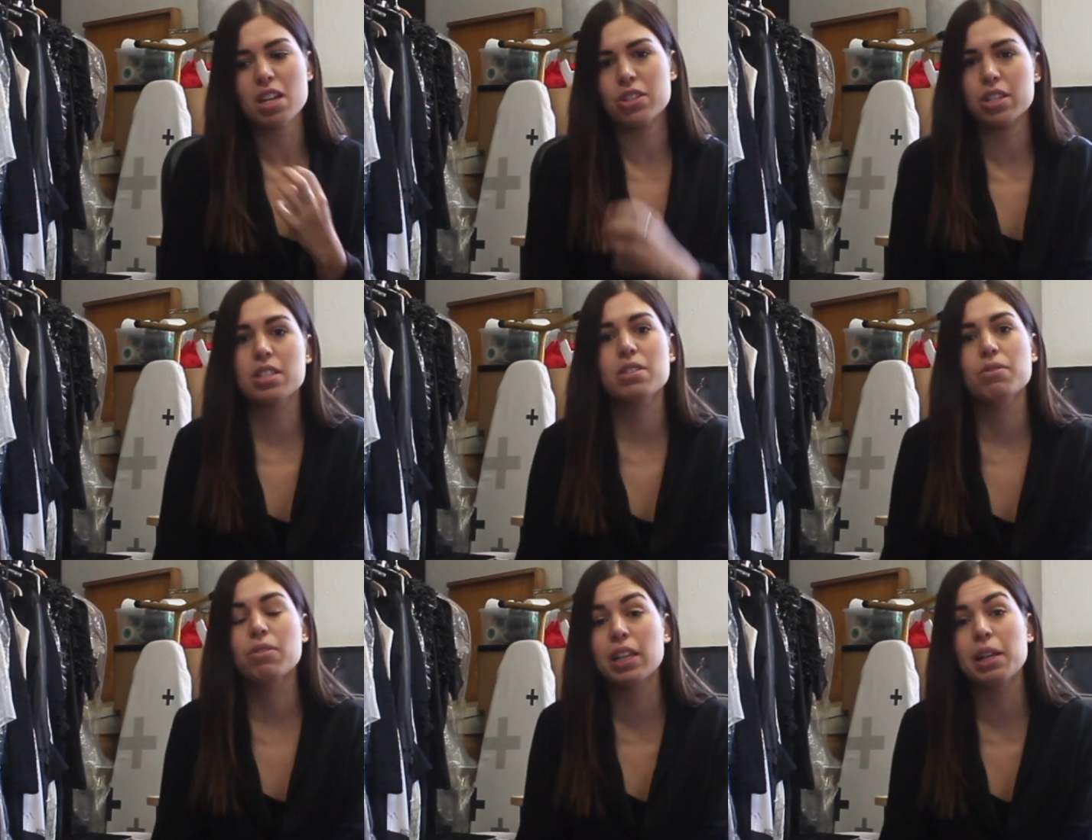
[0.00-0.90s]
just
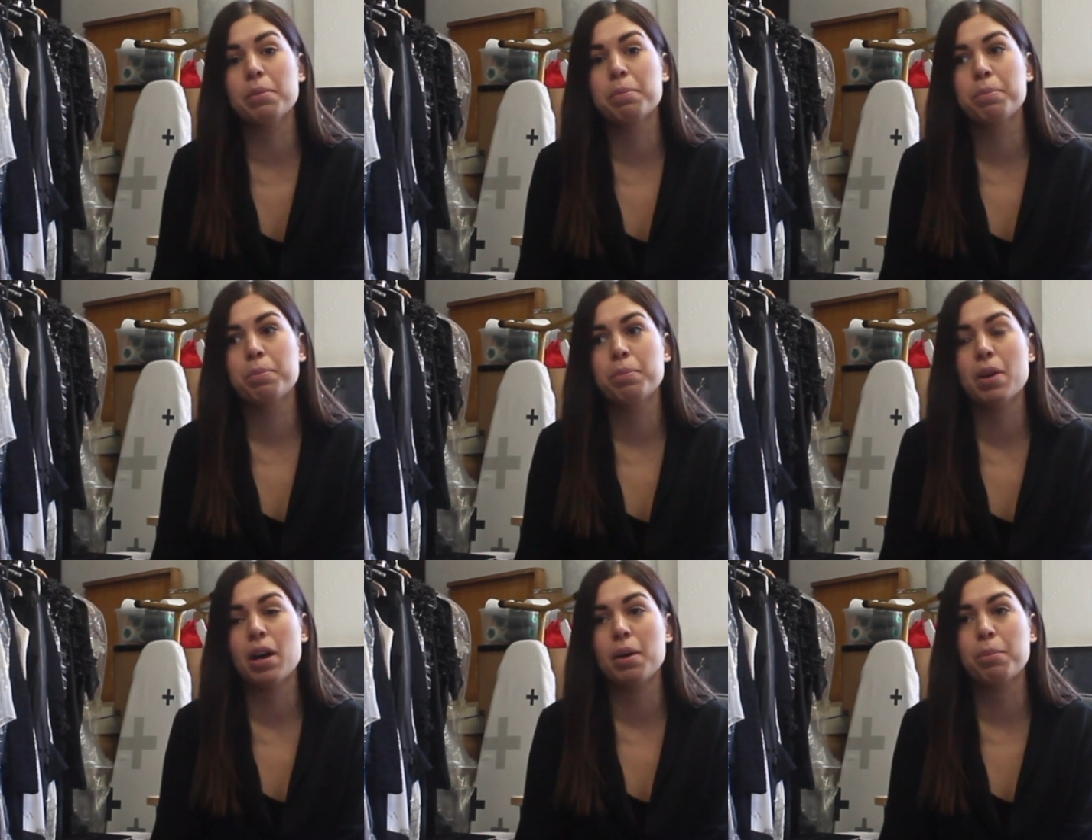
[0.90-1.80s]
really
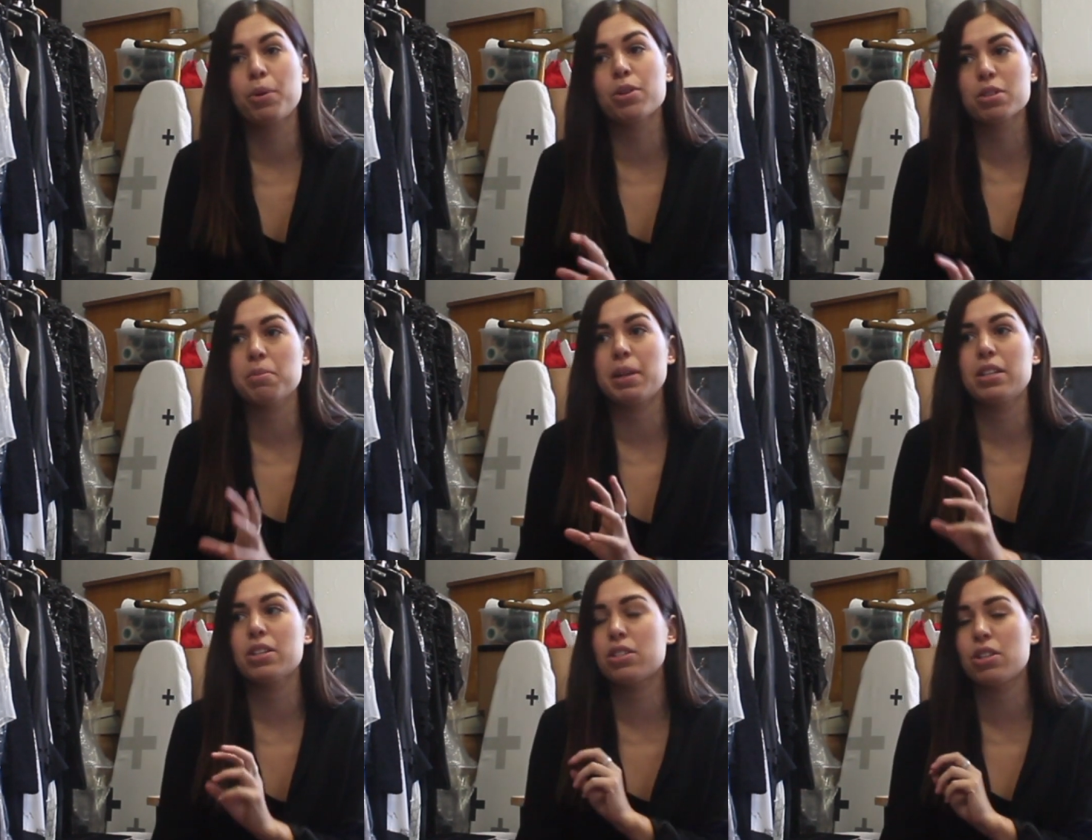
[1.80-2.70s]
uh, put on to
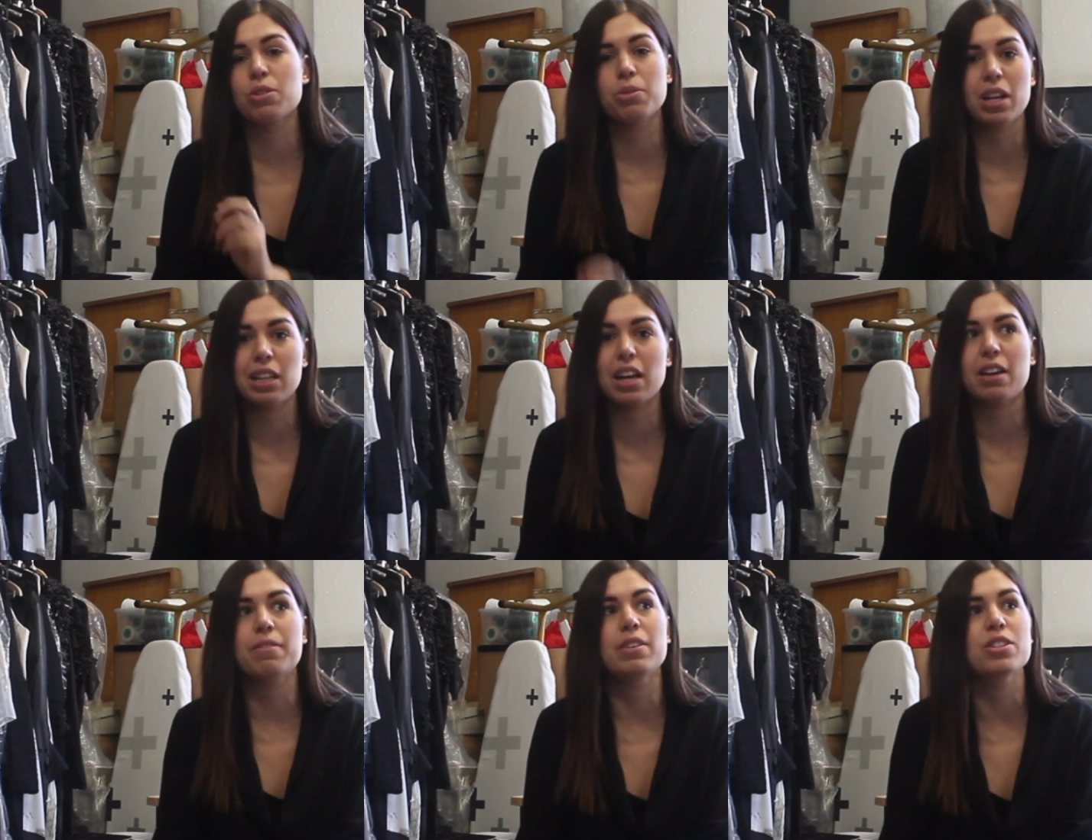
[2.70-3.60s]
me just to do what I
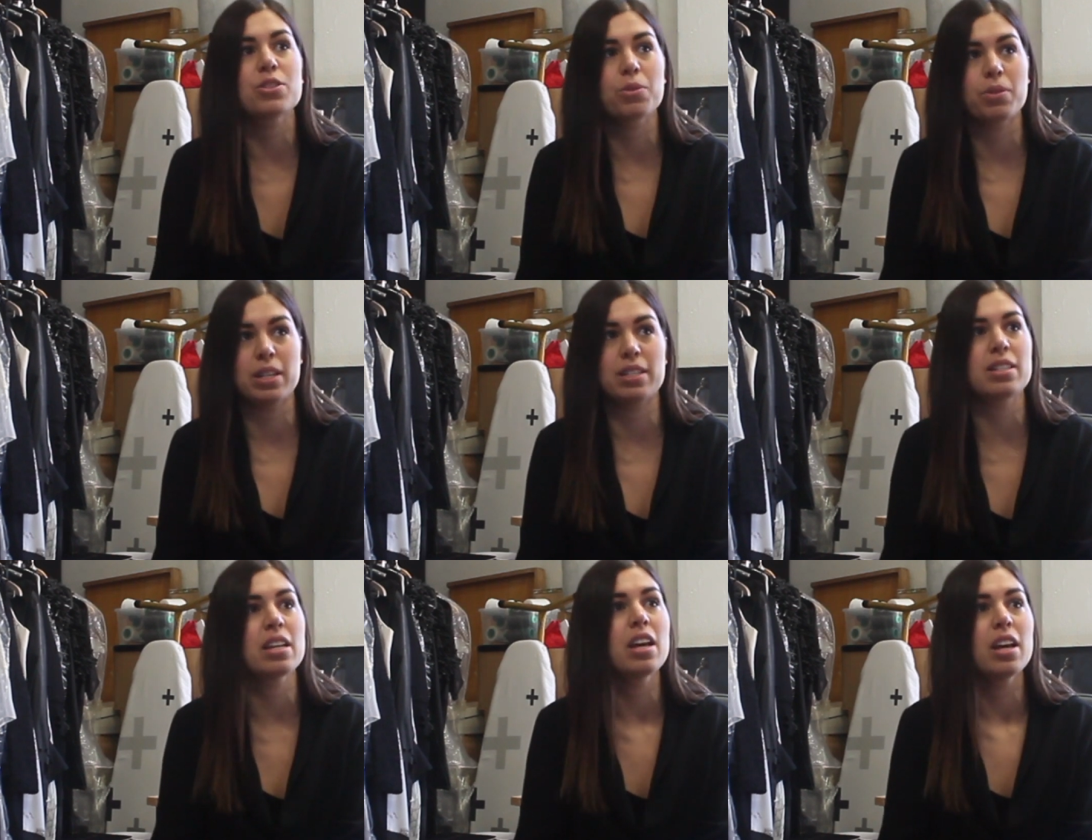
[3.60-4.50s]
love and to
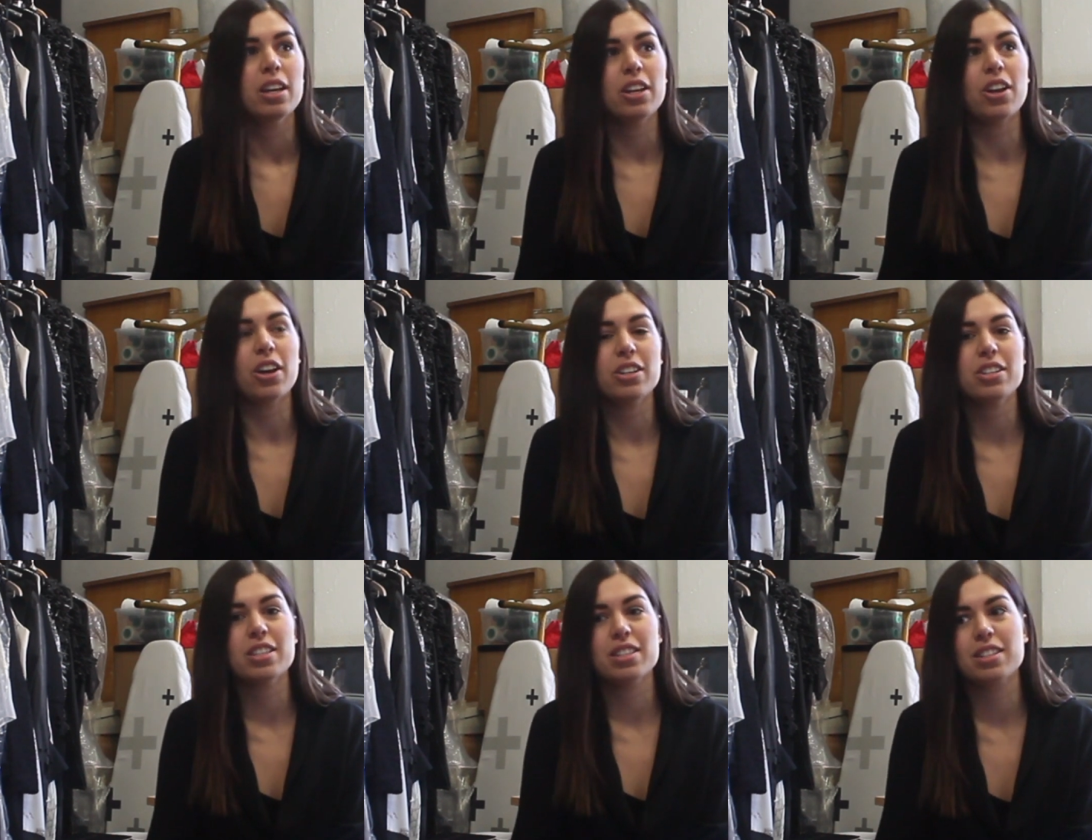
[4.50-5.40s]
always you know
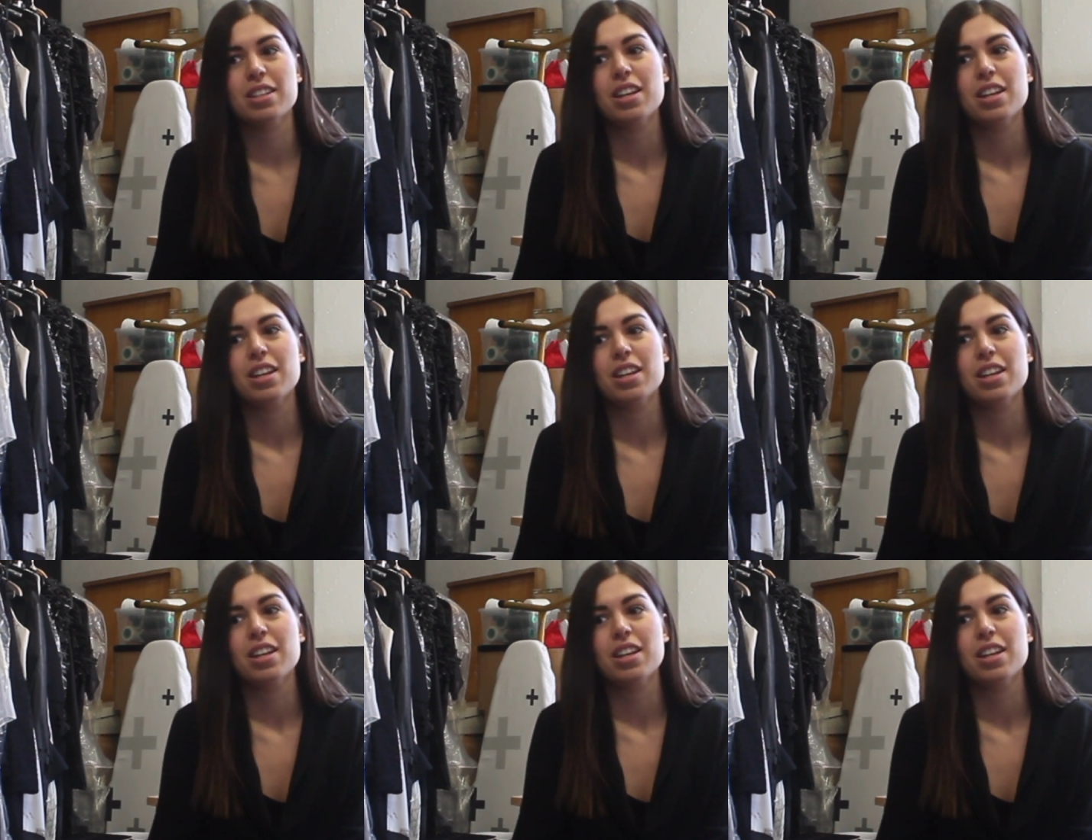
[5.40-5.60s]
just